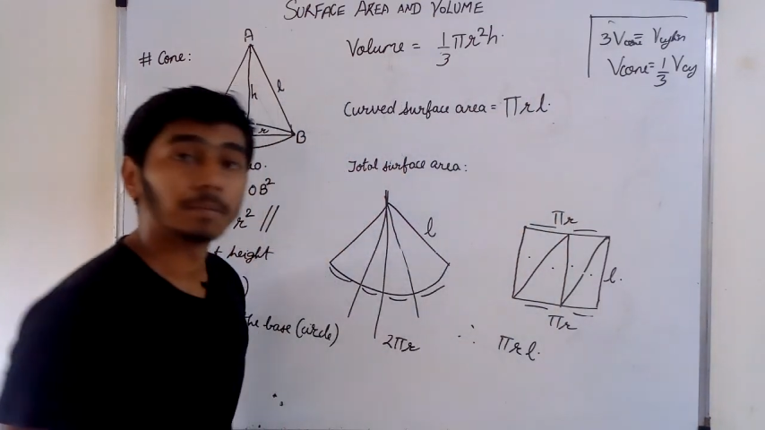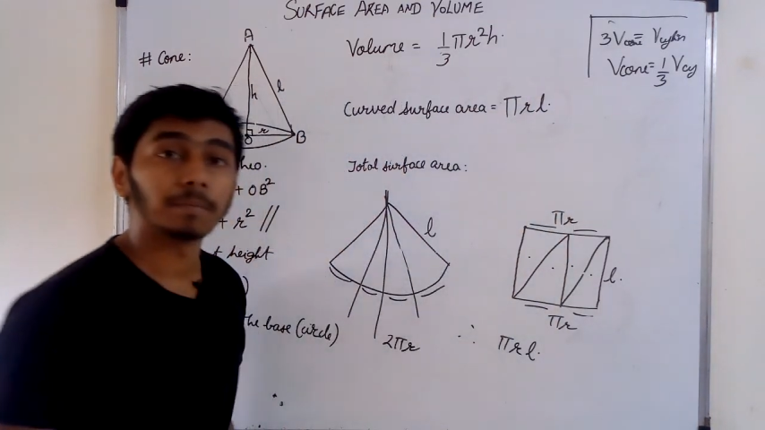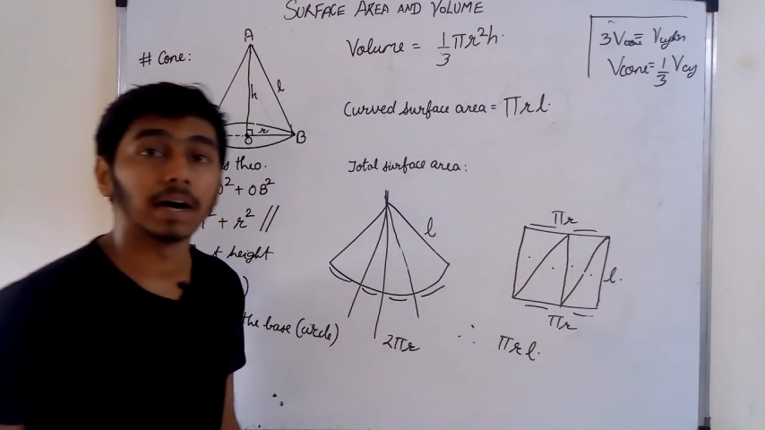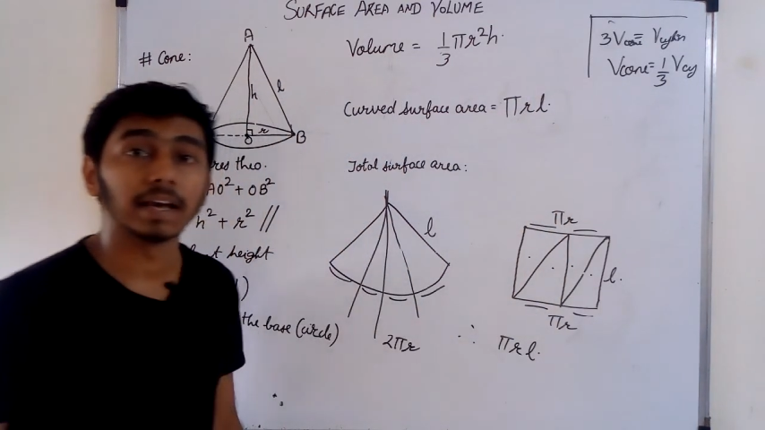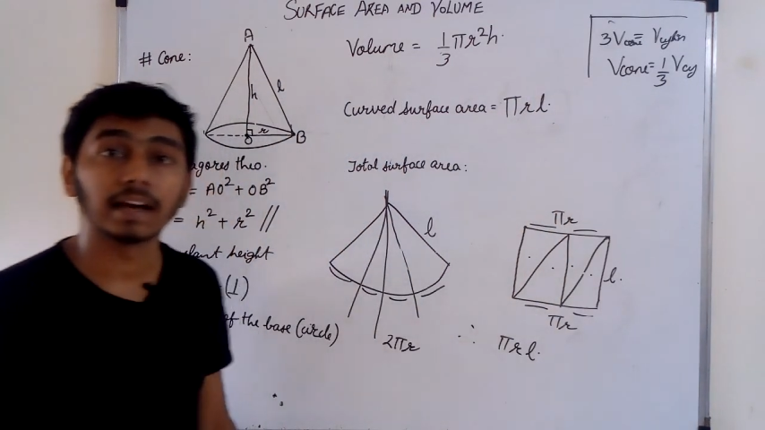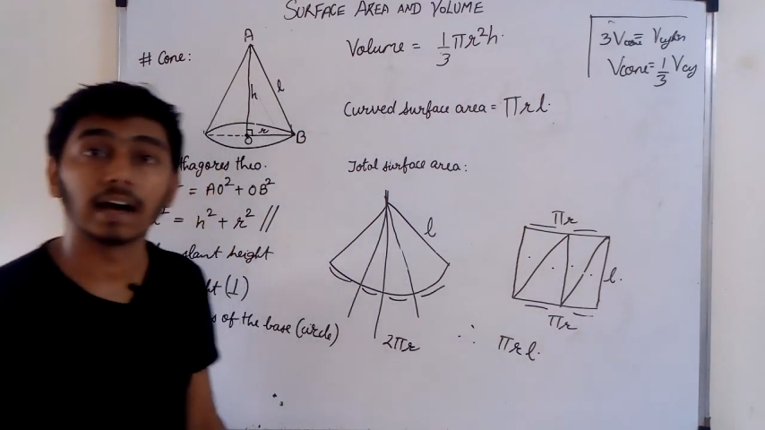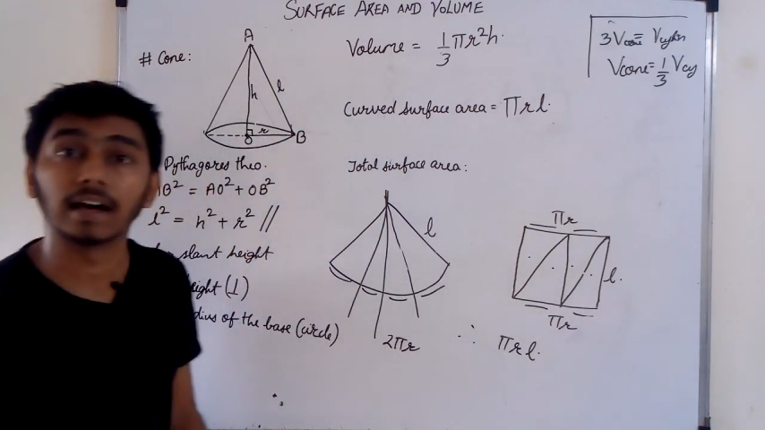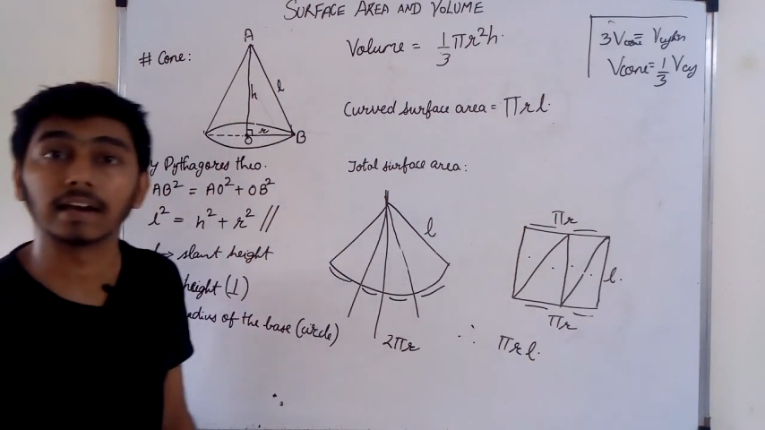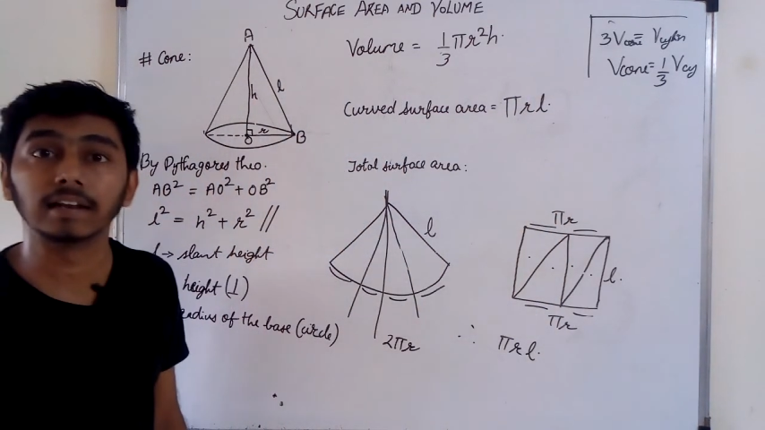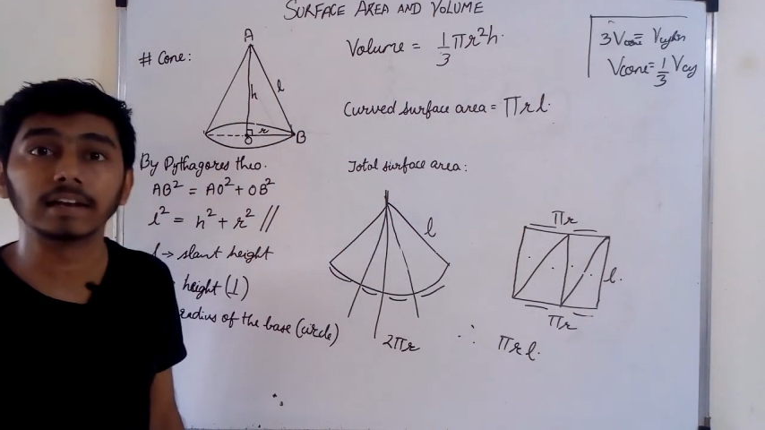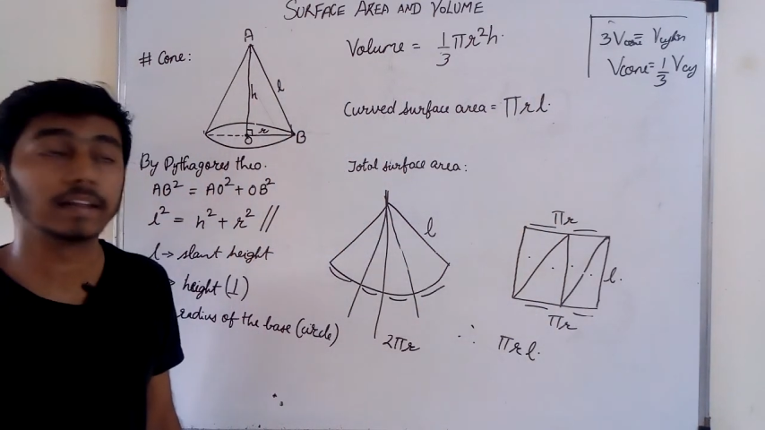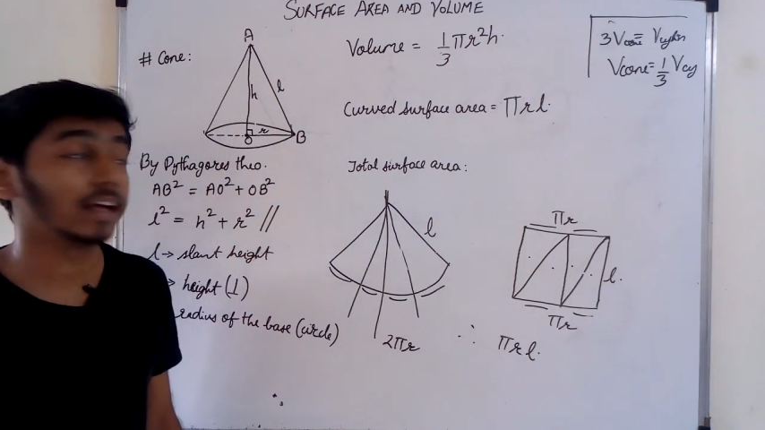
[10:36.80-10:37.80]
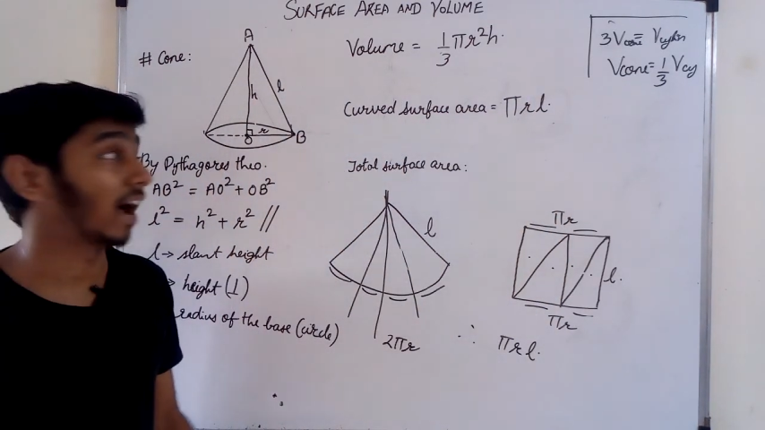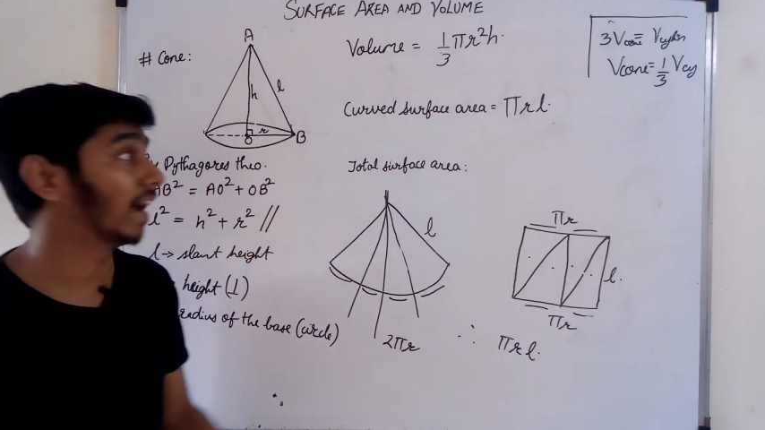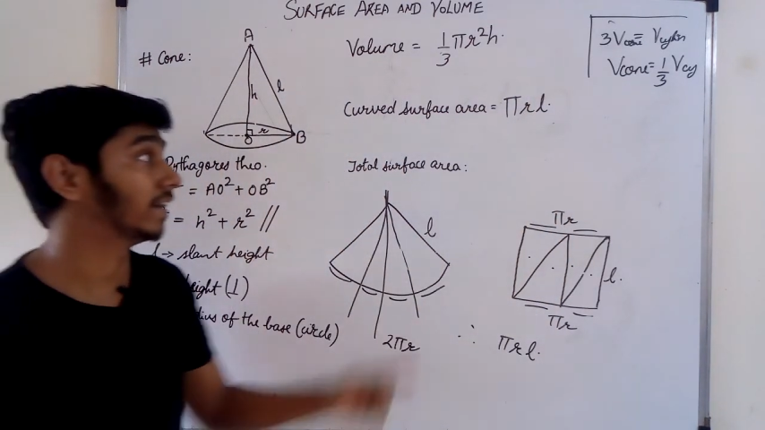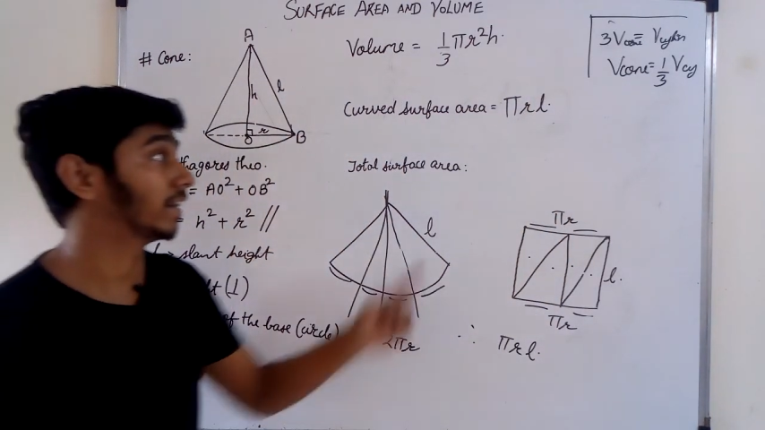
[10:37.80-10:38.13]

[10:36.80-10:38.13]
pi rl, I